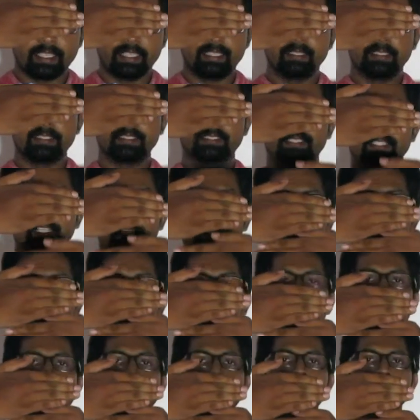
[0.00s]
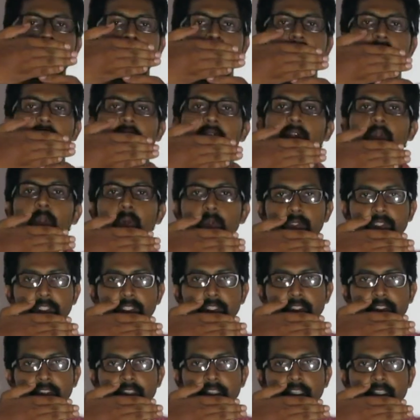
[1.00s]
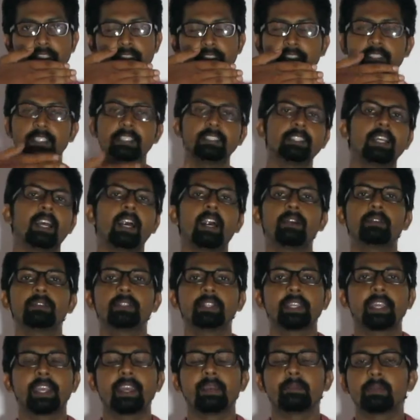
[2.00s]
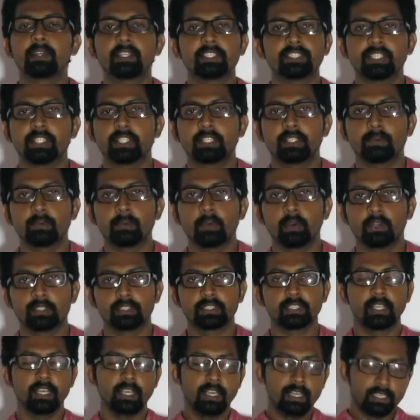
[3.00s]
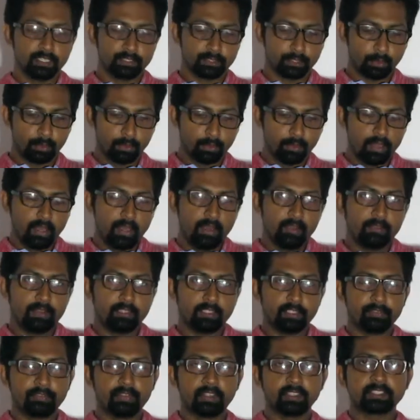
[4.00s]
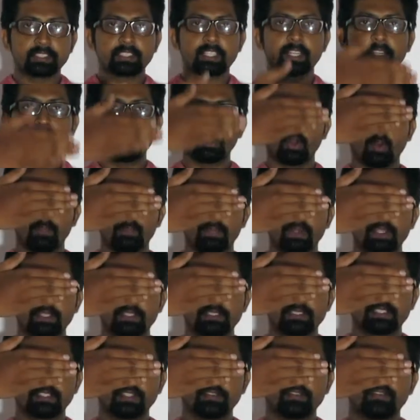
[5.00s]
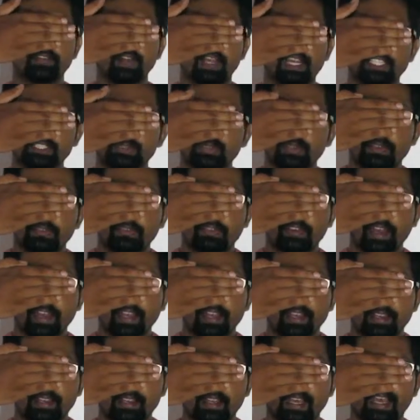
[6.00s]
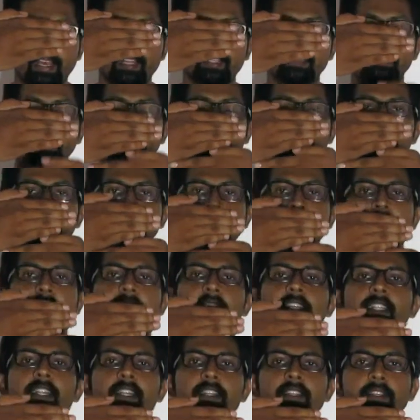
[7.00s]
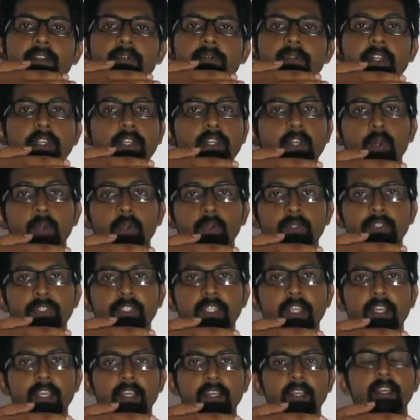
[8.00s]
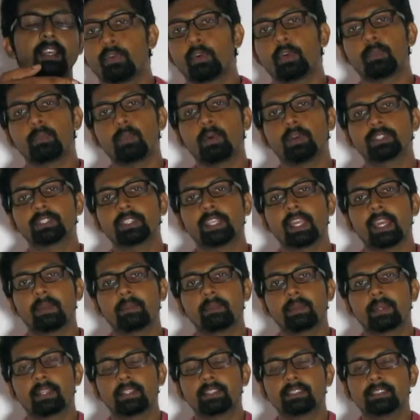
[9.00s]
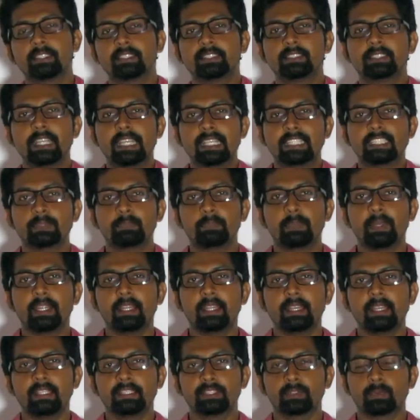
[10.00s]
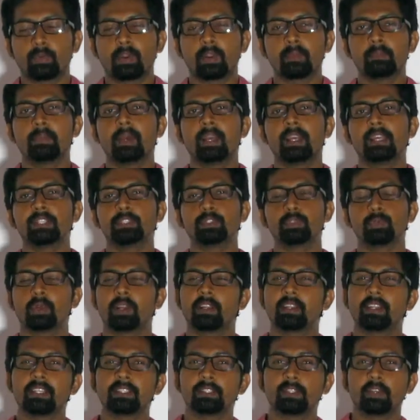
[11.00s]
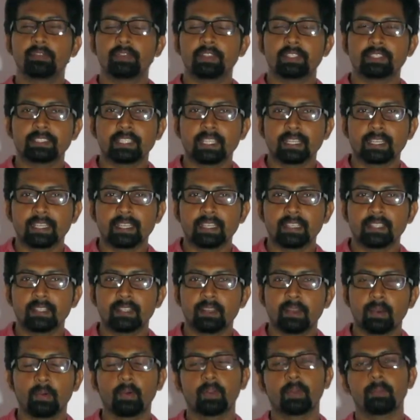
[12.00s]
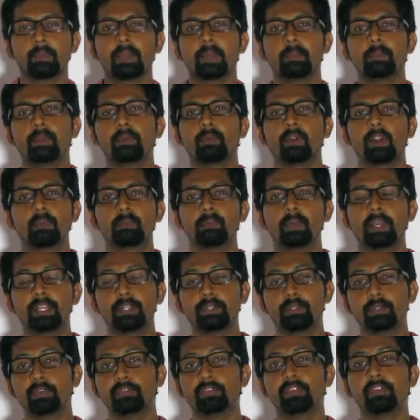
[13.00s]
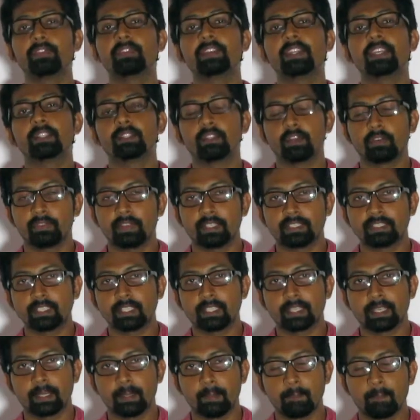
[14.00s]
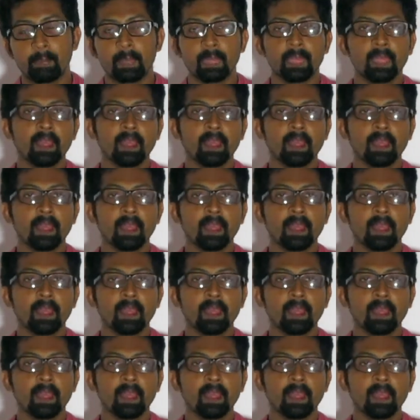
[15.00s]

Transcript: then the second curtain closes. This is how the camera shutter works. So when the first curtain opens, the flash will fire and then the second curtain will close. For most cameras, the sync speed is 1 by 200th of a second or maybe 1 by 250th of a second.